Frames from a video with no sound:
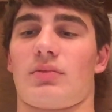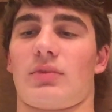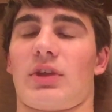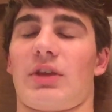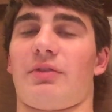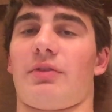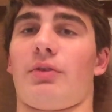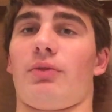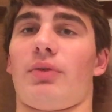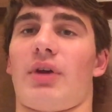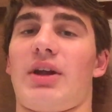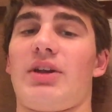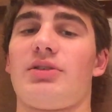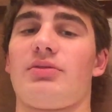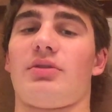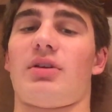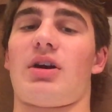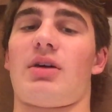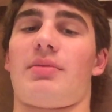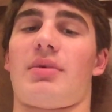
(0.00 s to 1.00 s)
If a
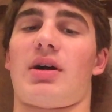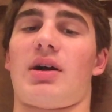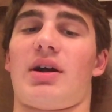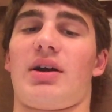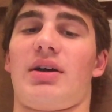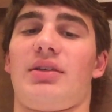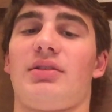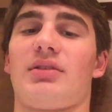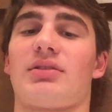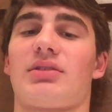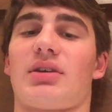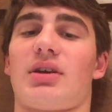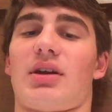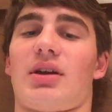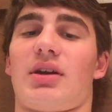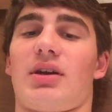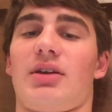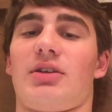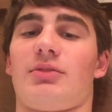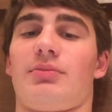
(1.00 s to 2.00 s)
raindrop high in the
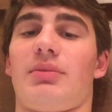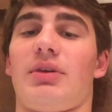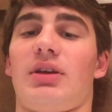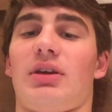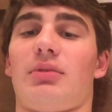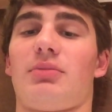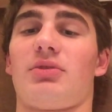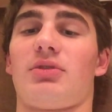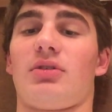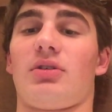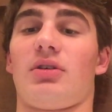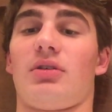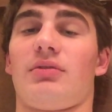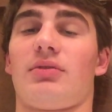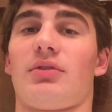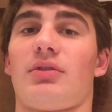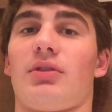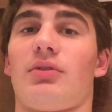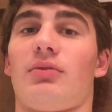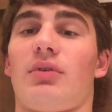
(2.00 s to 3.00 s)
sky is being
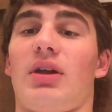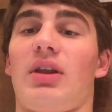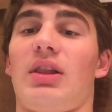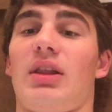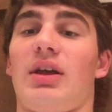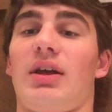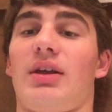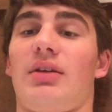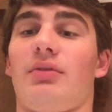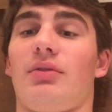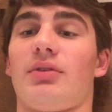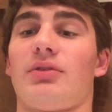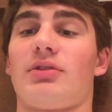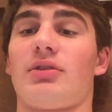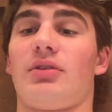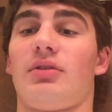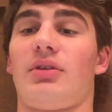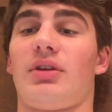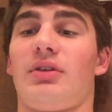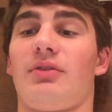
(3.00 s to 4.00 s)
observed, the red light
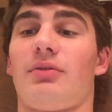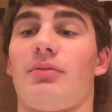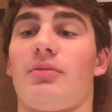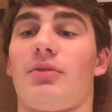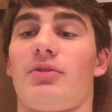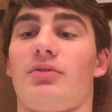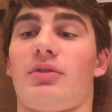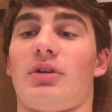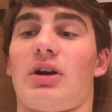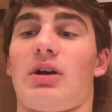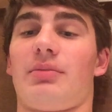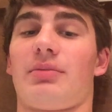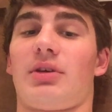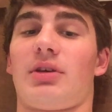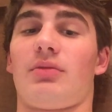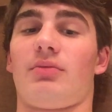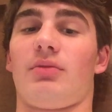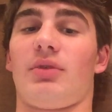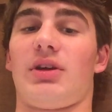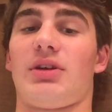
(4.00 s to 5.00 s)
returning from the drop
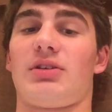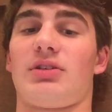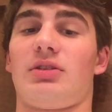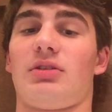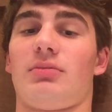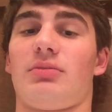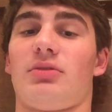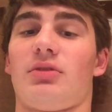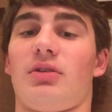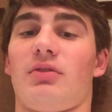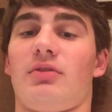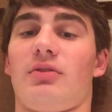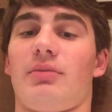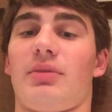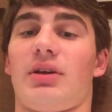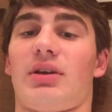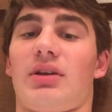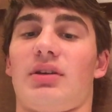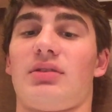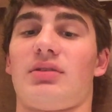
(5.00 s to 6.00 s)
can reach the observer
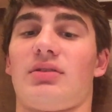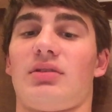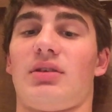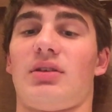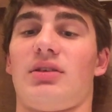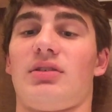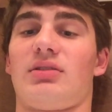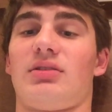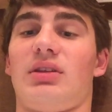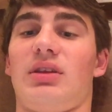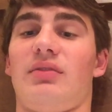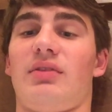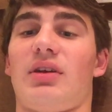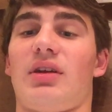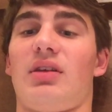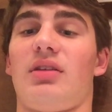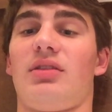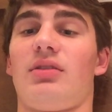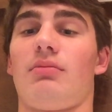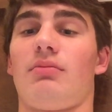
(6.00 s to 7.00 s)
because it is
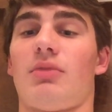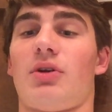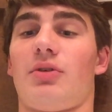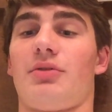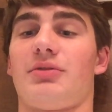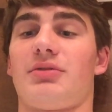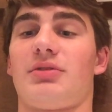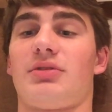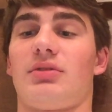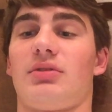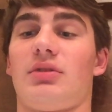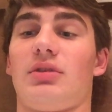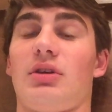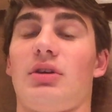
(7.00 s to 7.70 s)
deviated the most,